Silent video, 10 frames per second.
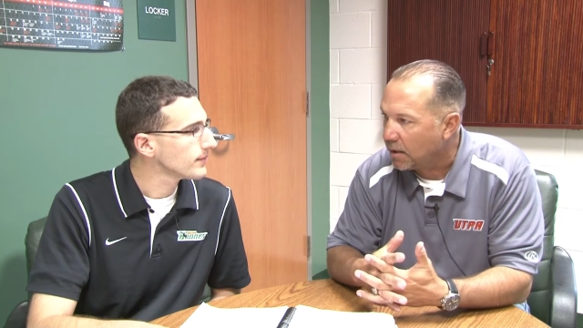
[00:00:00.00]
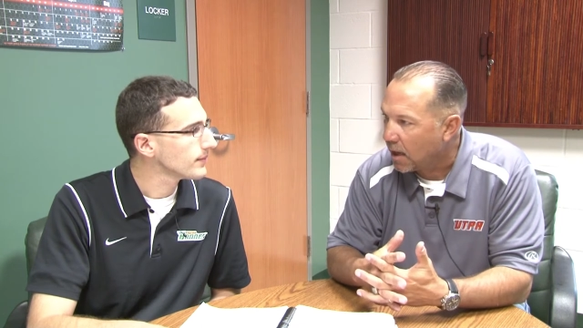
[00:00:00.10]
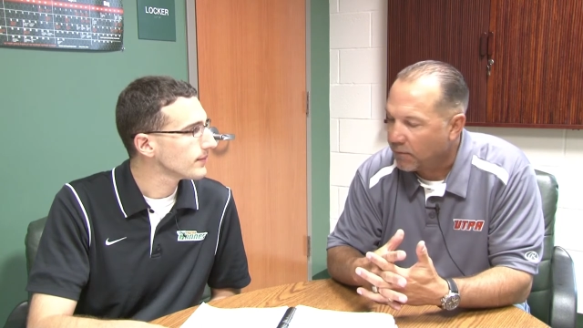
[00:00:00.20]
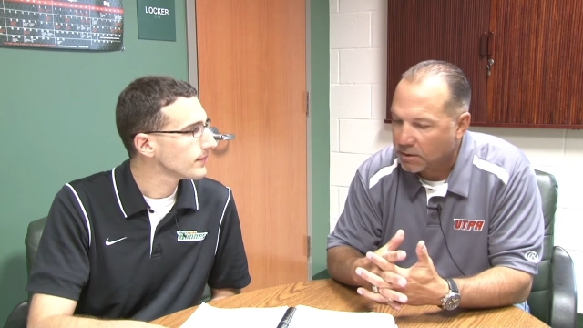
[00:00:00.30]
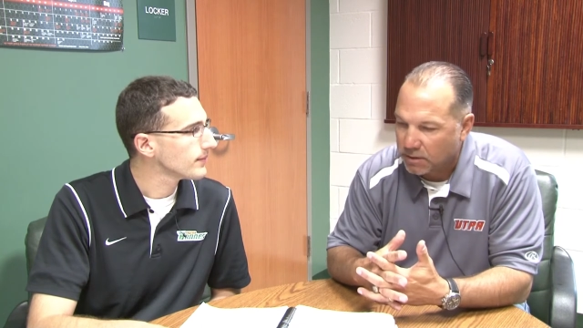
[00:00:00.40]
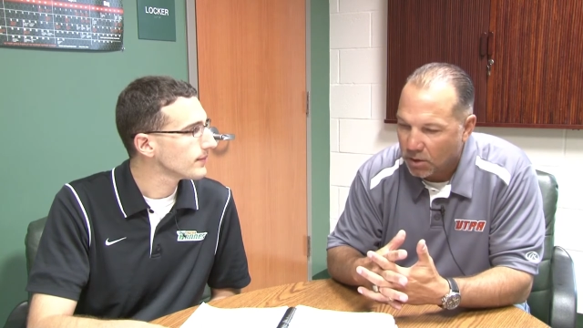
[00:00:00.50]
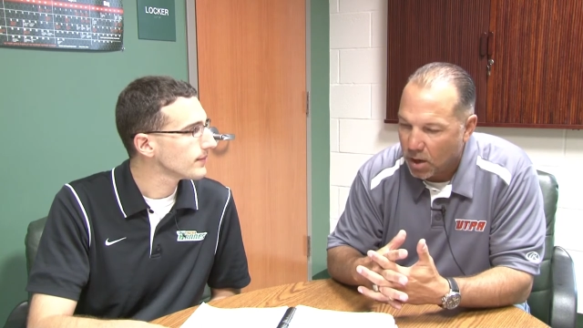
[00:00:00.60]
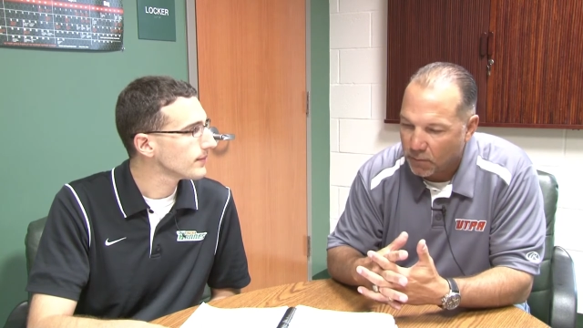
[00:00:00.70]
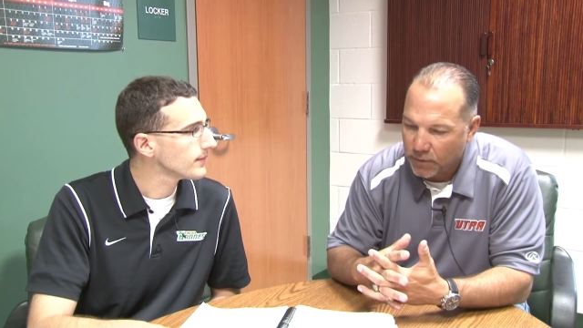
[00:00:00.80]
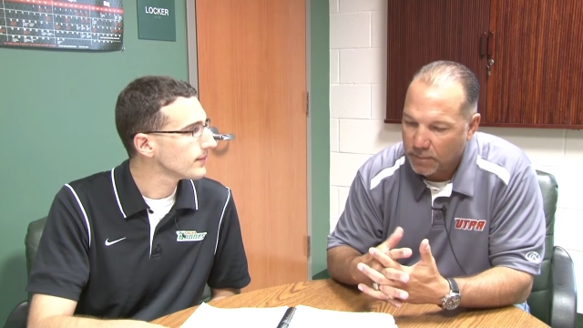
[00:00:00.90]
Speaker 1: obviously
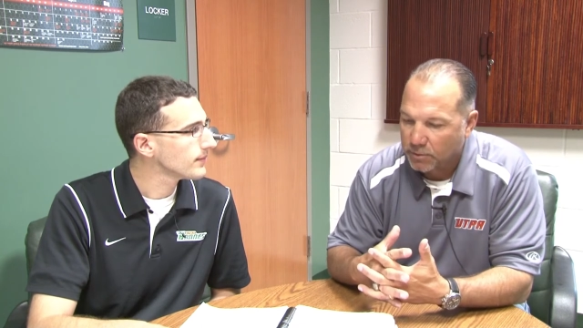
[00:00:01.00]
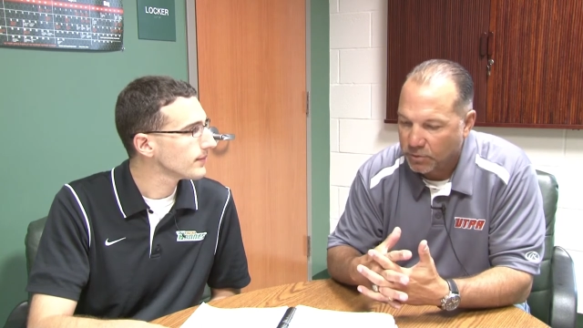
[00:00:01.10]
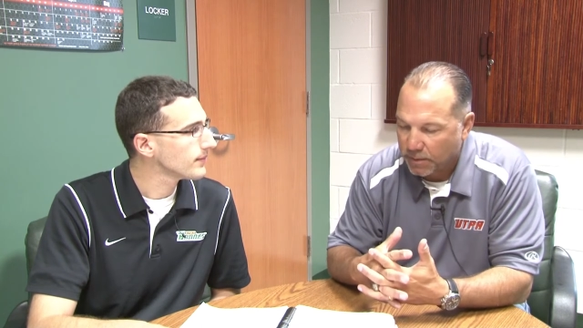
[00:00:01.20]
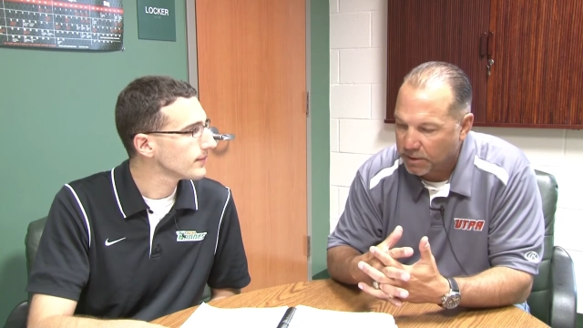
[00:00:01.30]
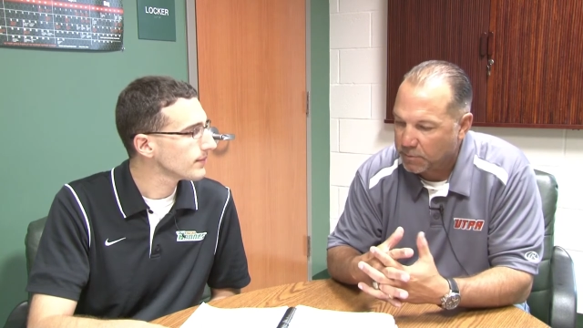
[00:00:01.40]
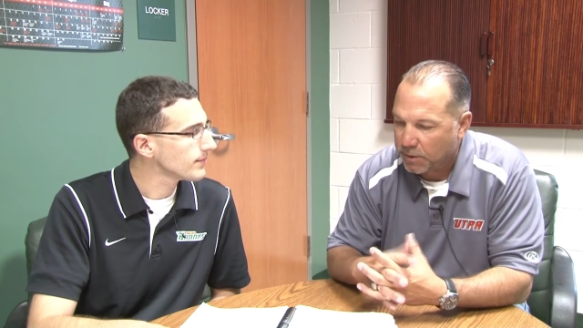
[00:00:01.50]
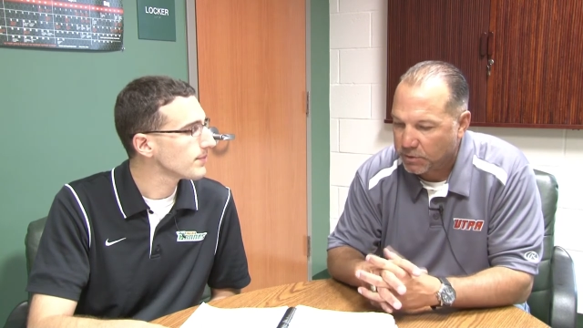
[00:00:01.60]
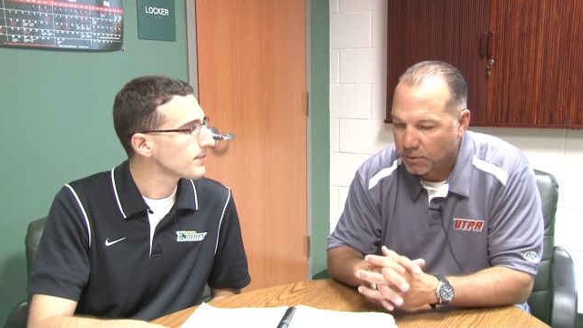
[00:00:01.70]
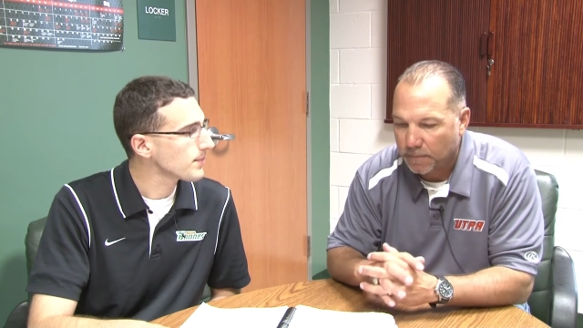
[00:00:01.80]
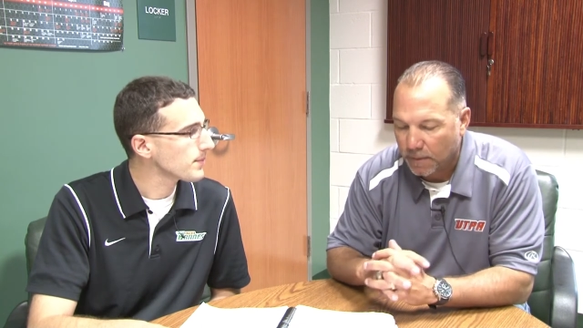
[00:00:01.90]
Hall of Famer, tremendous
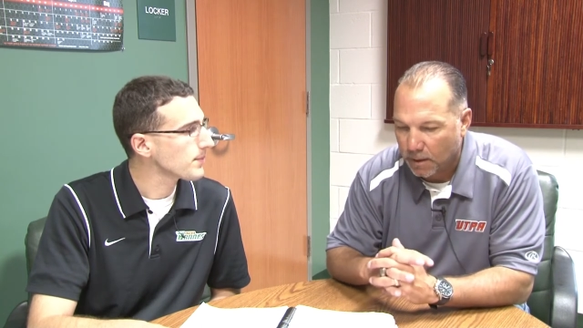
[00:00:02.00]
pitcher.